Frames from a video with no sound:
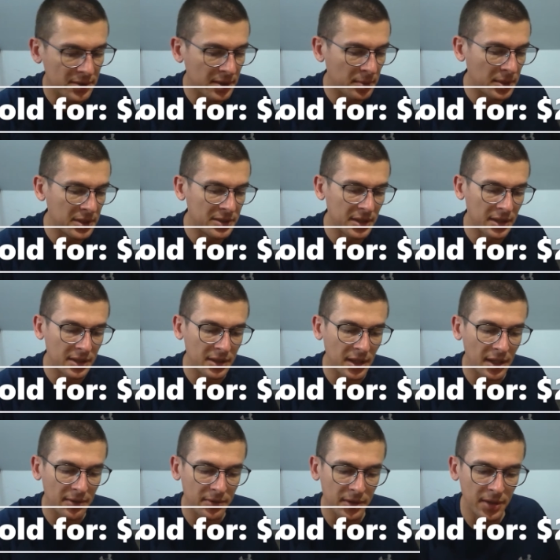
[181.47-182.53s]
Somebody sent an
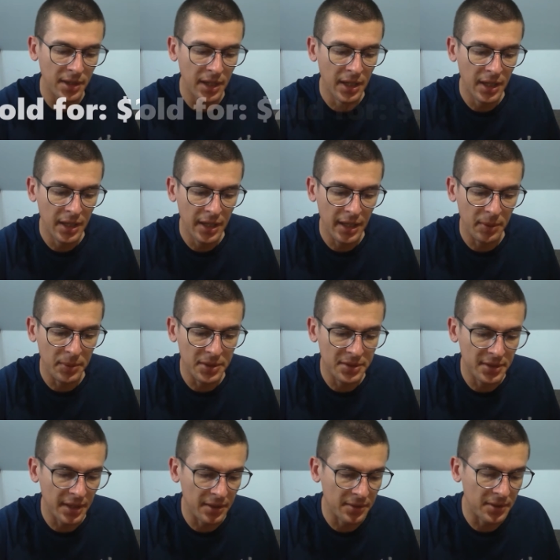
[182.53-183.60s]
offer, and we
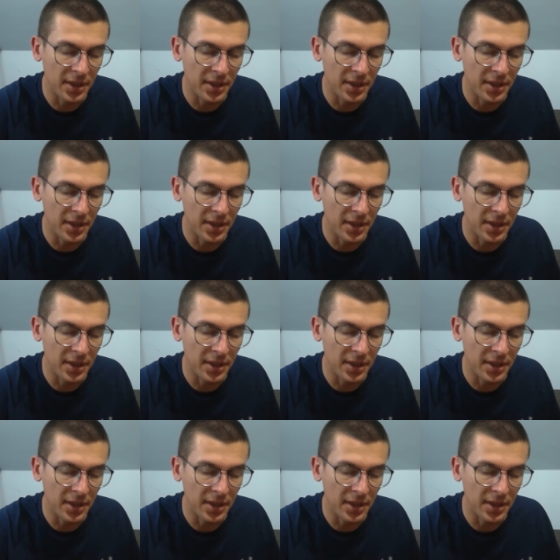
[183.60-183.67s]
settled